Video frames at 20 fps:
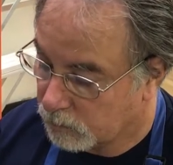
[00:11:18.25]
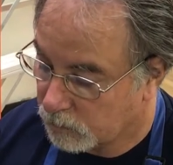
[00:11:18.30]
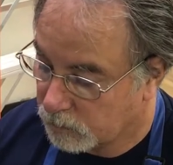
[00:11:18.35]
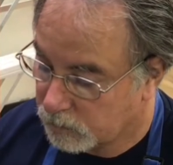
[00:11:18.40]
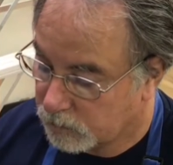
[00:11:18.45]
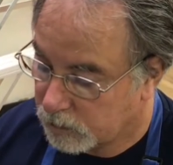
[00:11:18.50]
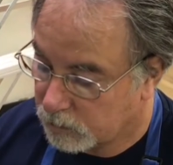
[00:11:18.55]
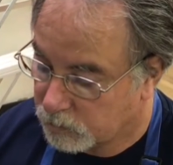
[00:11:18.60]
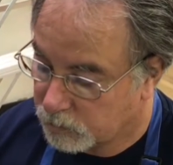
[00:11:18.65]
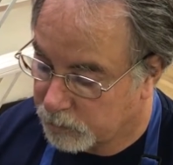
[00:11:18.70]

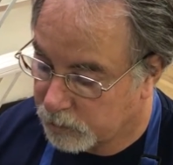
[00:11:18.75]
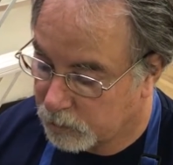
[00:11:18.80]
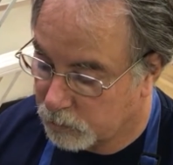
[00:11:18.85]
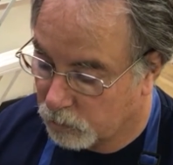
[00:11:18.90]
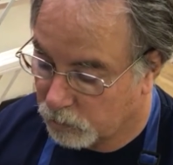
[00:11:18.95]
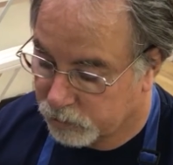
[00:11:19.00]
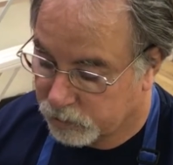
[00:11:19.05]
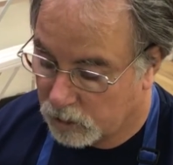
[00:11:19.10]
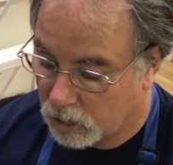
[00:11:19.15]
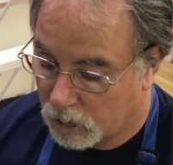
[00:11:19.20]
Seems to be the
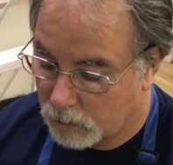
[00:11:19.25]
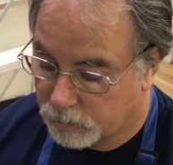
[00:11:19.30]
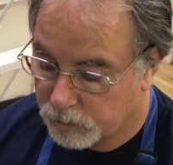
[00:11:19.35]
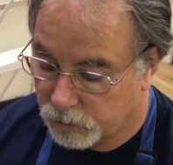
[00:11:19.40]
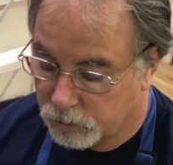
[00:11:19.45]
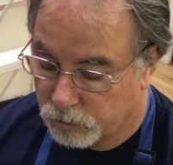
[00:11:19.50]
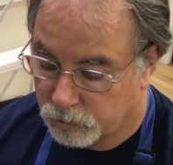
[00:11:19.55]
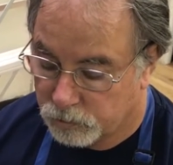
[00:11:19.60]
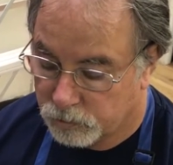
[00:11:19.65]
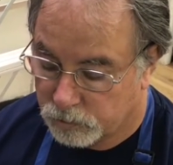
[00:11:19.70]
most
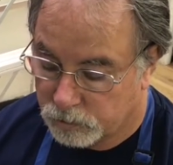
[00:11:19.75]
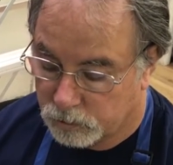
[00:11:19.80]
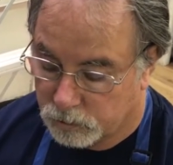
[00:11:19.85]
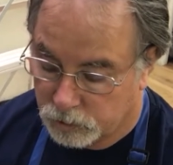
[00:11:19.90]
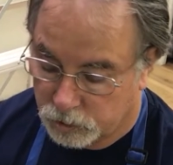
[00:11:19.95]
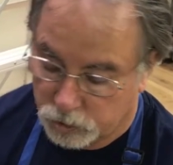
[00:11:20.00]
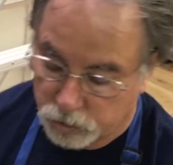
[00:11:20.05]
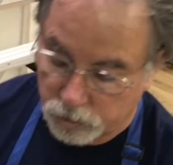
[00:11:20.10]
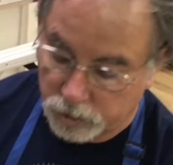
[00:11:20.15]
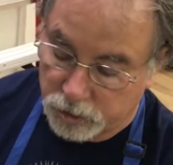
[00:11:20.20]
common
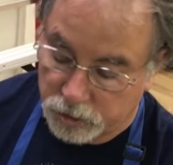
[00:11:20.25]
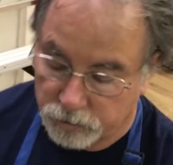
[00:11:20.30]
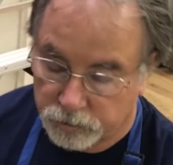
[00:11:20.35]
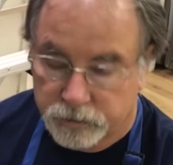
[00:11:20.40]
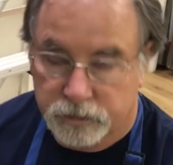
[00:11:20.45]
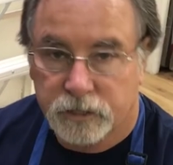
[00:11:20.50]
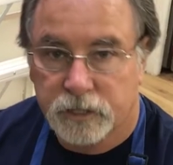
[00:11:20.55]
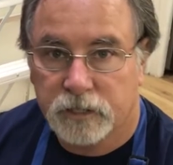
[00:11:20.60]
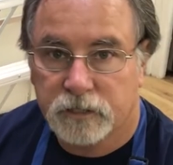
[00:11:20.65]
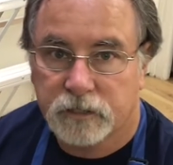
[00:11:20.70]
unit
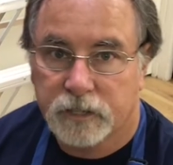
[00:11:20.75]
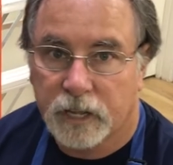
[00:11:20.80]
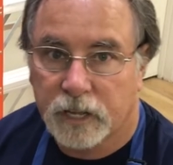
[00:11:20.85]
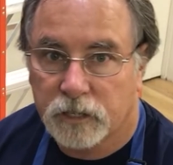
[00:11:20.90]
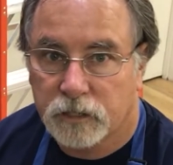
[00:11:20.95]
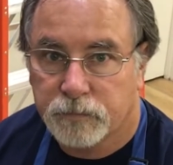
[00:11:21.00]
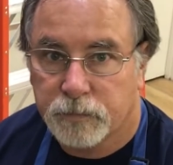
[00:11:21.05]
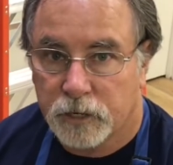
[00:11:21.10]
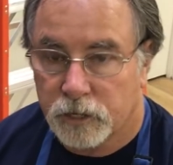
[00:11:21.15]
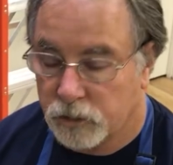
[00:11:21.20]
these
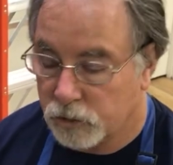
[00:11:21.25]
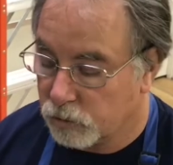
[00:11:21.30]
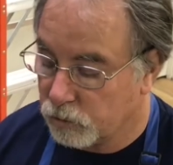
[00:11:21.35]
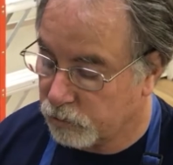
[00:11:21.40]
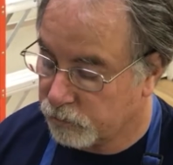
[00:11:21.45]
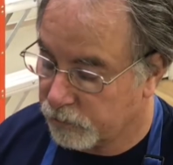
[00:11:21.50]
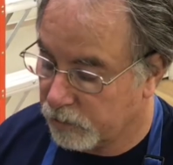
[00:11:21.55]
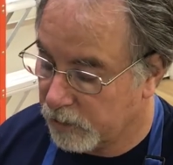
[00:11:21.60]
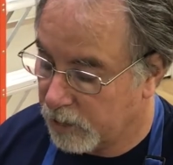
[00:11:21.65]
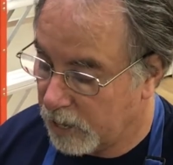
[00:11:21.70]
days being
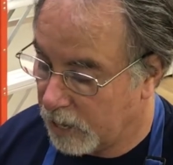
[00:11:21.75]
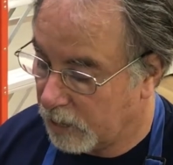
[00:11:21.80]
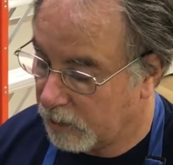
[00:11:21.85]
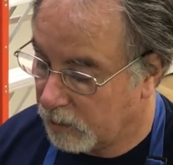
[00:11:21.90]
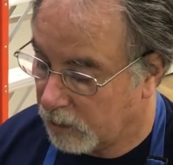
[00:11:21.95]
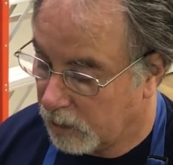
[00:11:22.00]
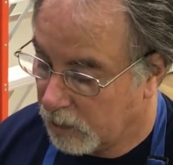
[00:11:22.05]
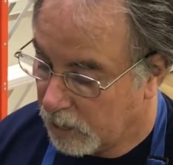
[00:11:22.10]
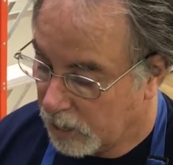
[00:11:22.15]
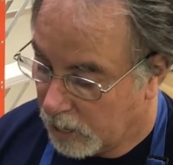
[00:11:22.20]
used for
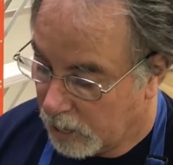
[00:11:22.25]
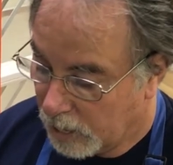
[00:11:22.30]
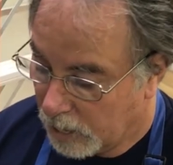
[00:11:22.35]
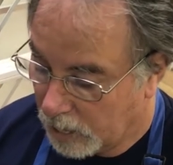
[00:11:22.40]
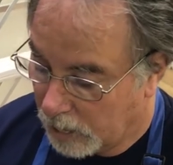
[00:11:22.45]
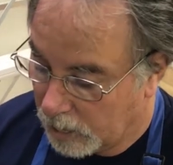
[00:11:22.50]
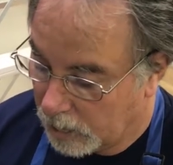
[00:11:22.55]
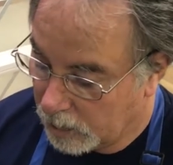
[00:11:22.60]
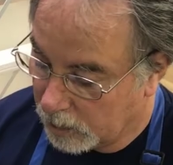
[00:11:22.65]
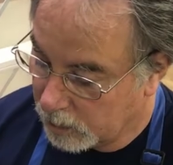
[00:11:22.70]
that.
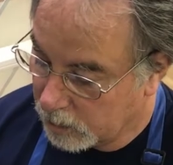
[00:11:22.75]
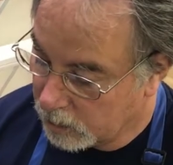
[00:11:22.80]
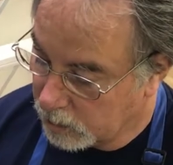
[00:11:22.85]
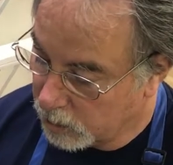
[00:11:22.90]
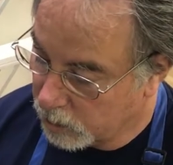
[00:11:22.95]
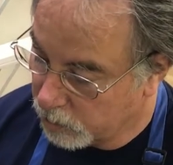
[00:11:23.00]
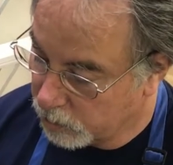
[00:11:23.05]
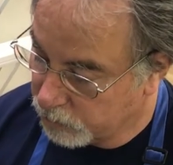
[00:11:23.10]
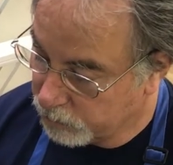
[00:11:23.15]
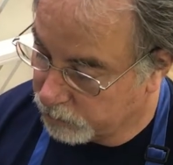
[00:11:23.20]
In
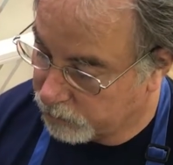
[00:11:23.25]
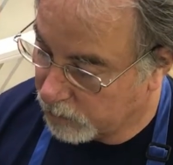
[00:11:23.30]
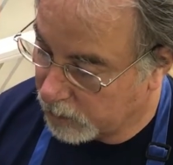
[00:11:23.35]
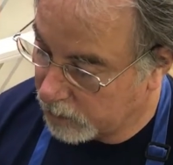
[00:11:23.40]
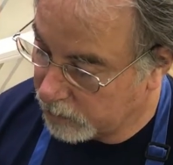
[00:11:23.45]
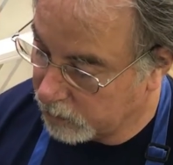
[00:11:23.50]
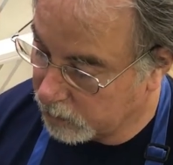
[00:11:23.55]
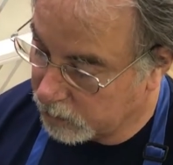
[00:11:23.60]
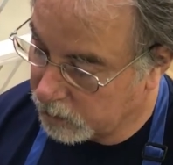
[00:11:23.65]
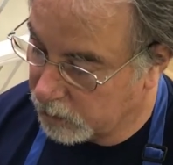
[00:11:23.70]
here you
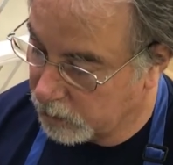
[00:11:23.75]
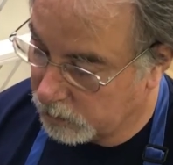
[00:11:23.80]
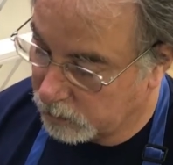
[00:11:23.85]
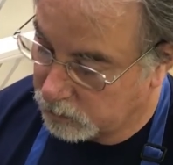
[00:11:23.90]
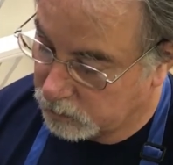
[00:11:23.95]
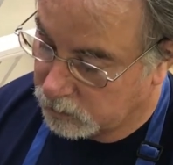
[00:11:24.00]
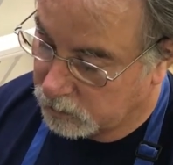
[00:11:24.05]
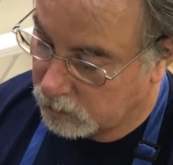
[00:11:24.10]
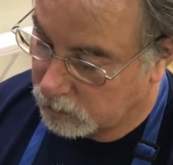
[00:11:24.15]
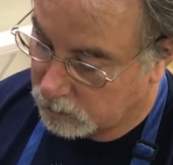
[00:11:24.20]
find the
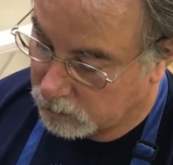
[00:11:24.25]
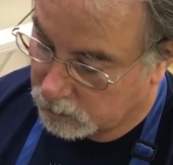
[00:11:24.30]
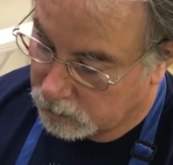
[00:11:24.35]
gears.